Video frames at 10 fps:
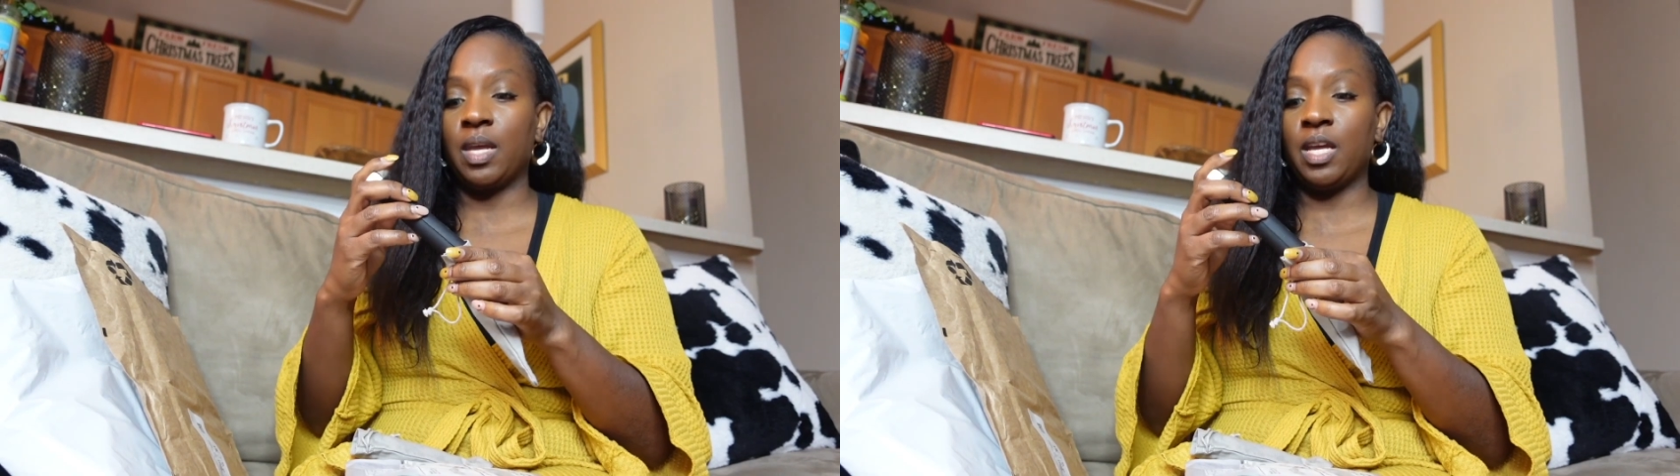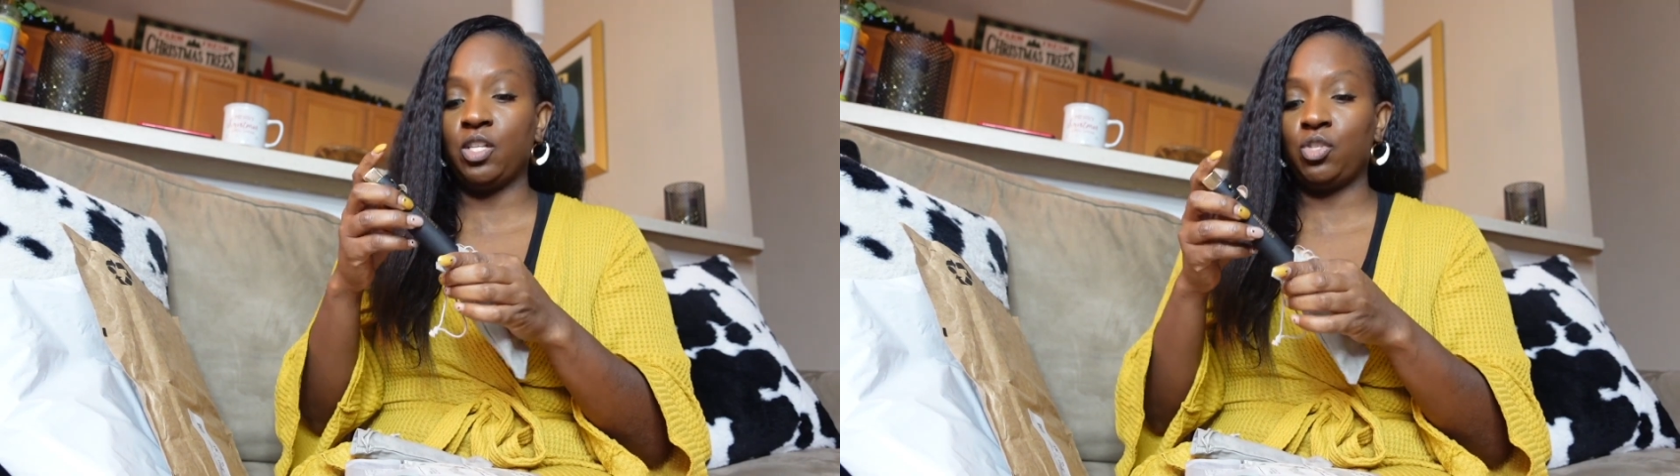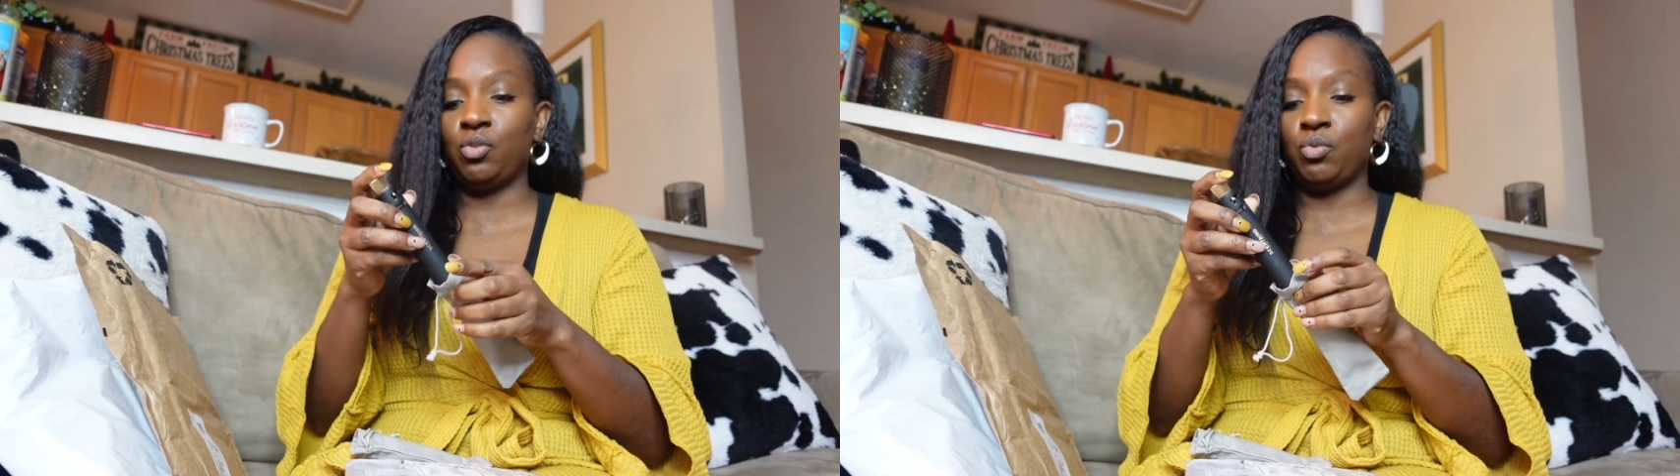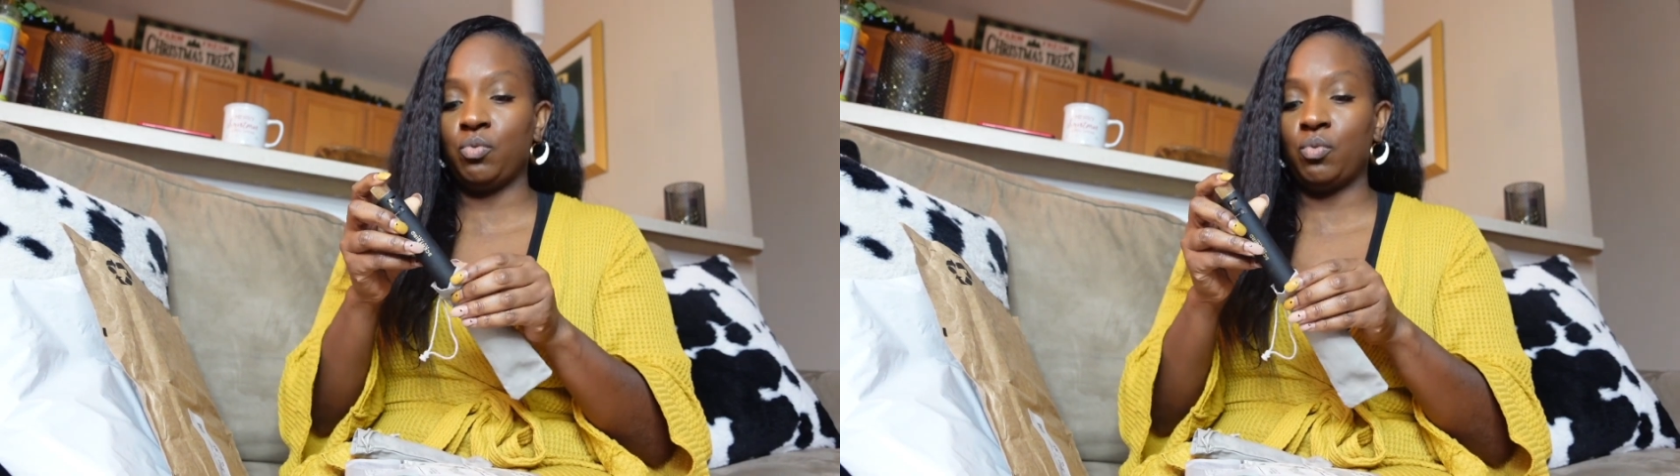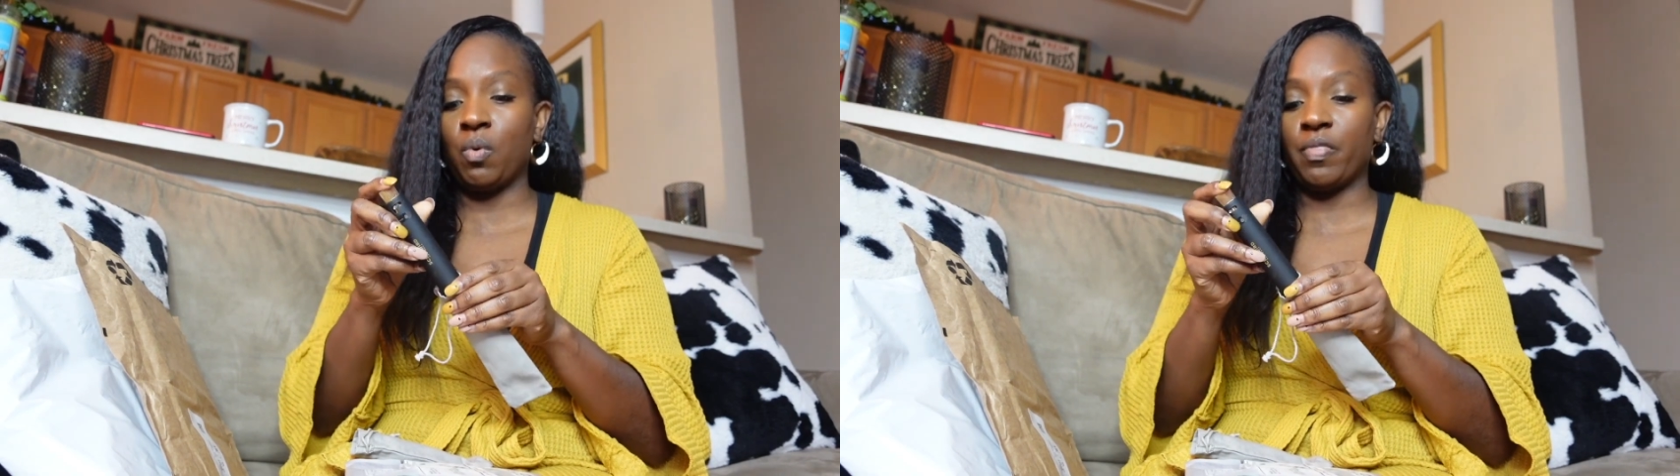
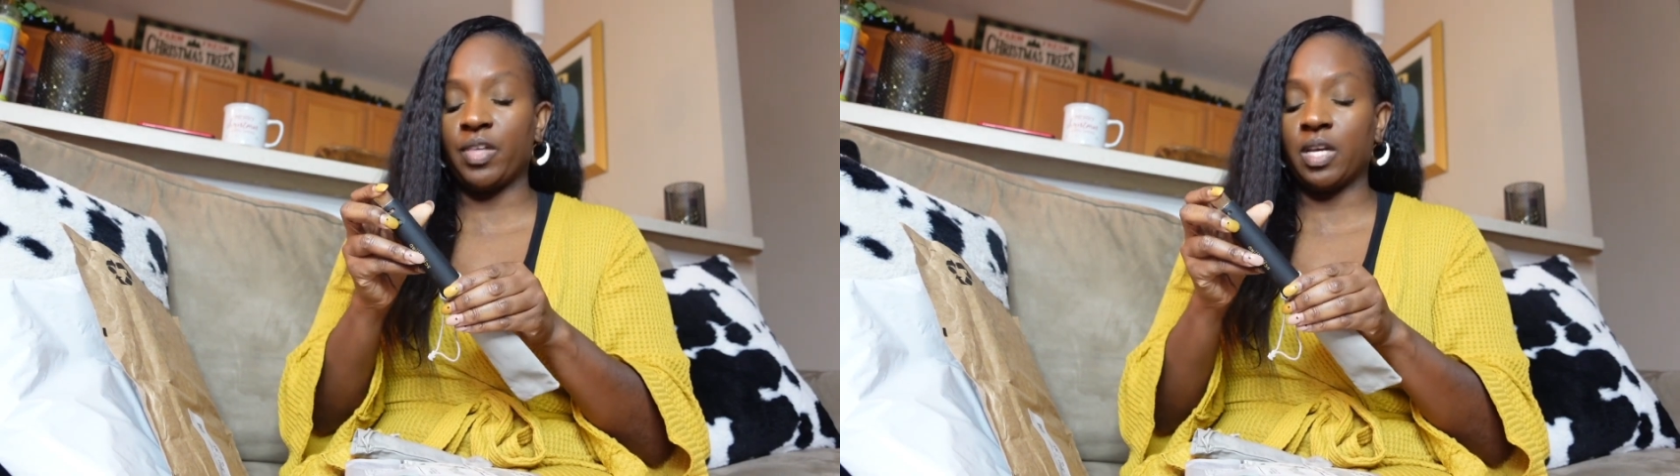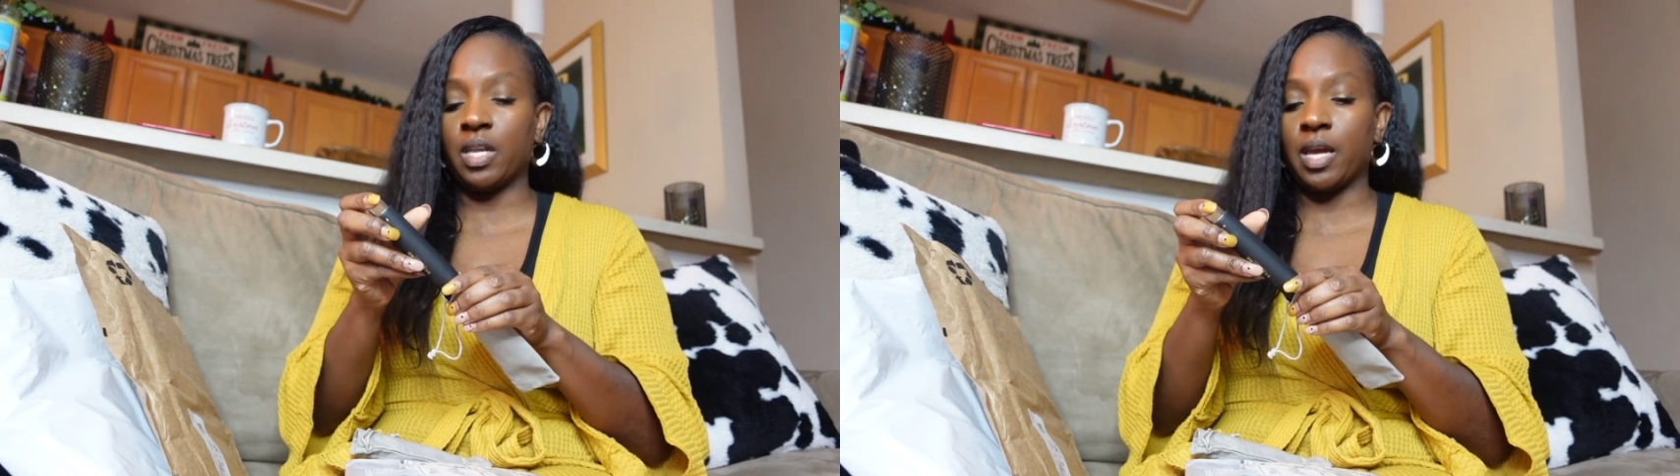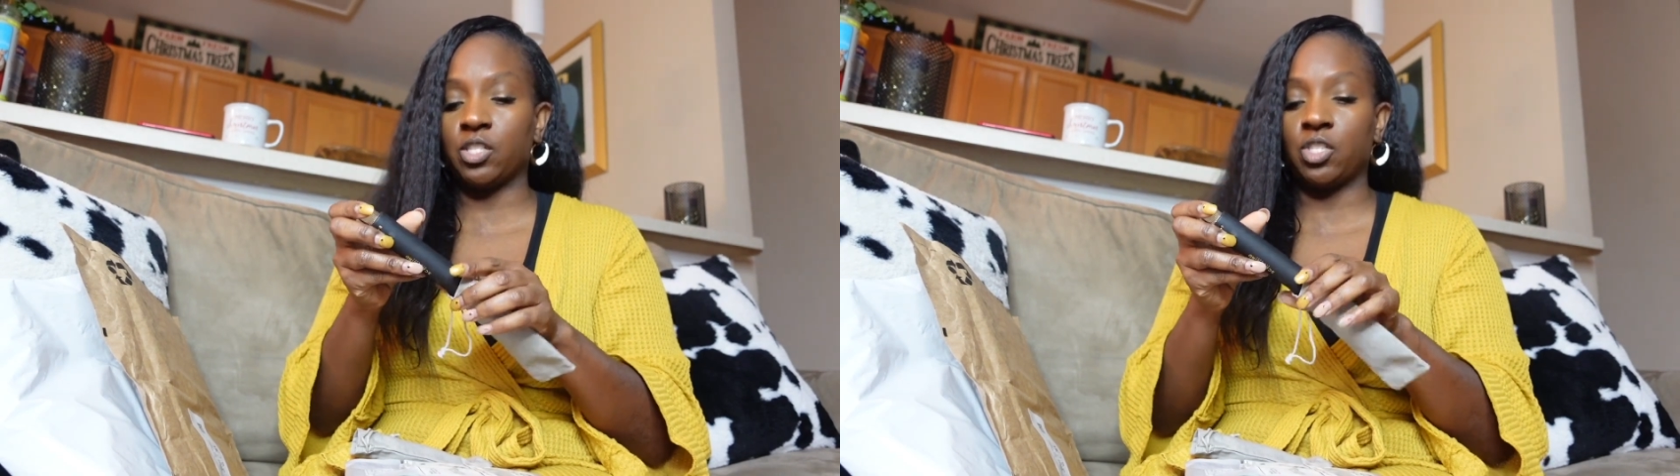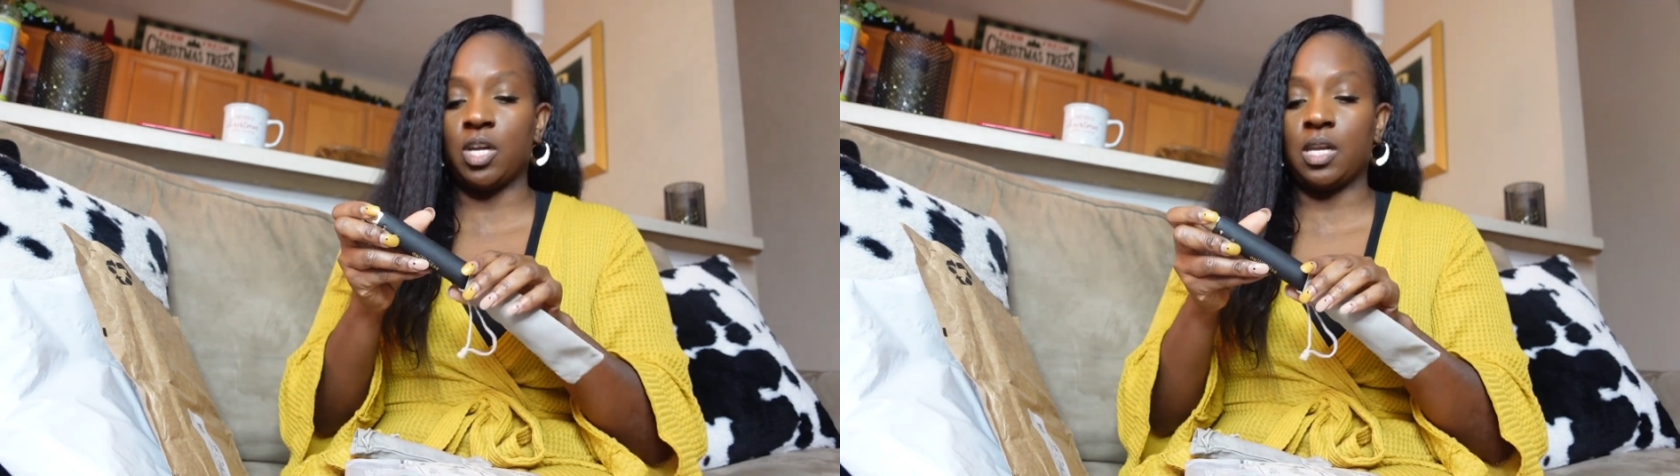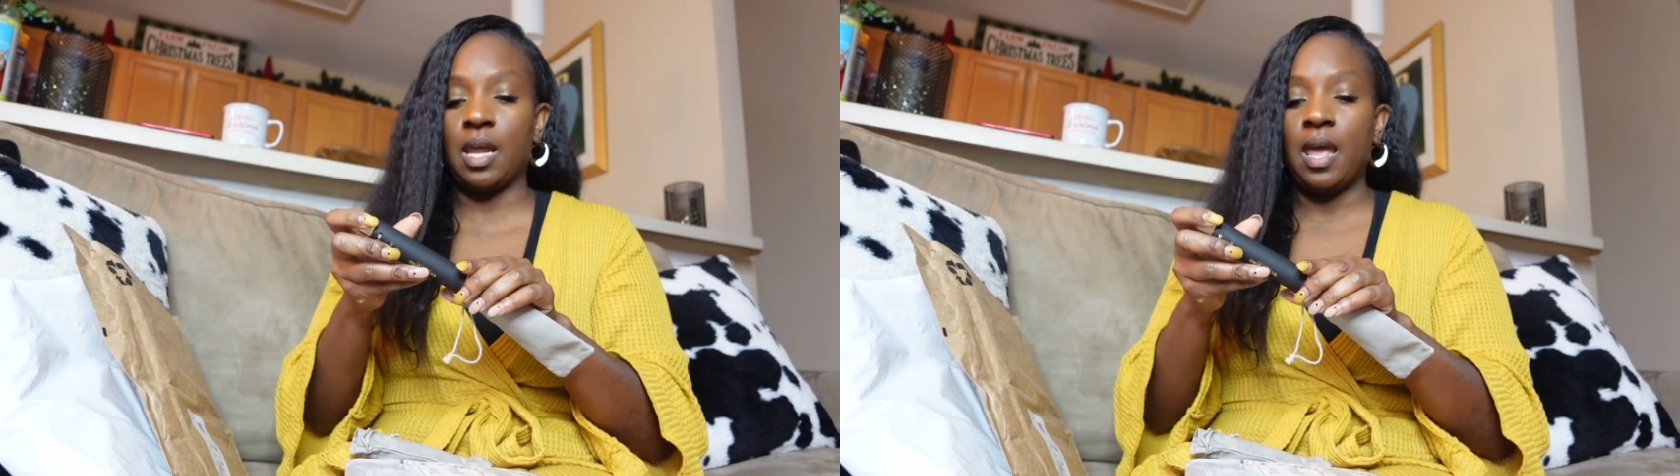into the
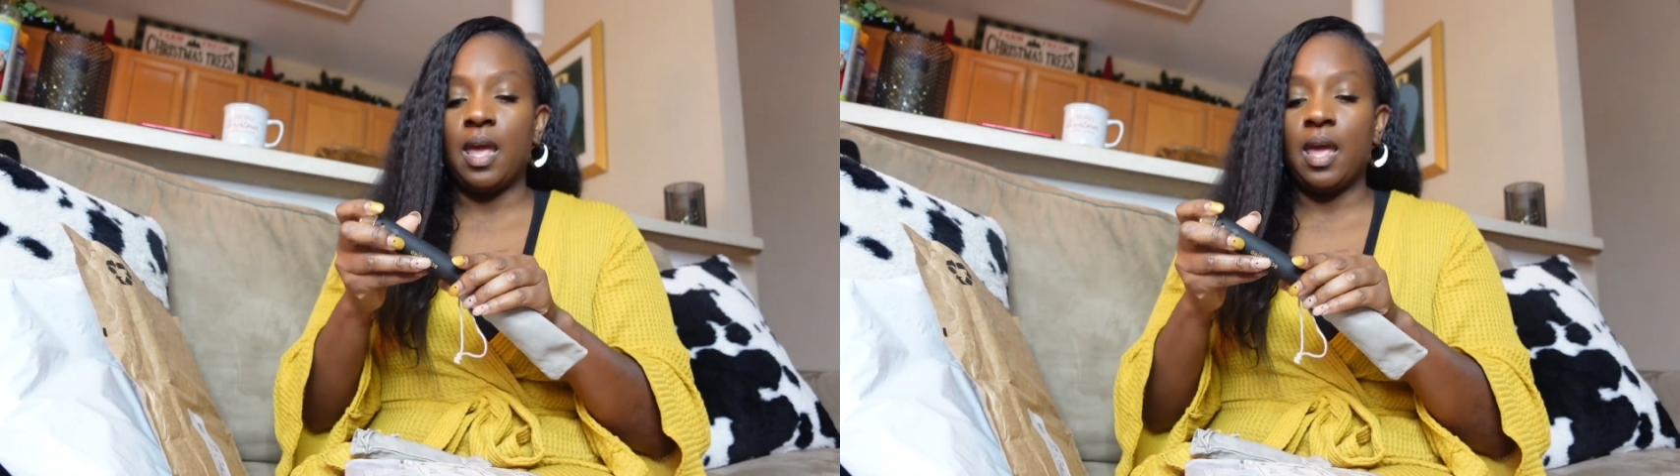collection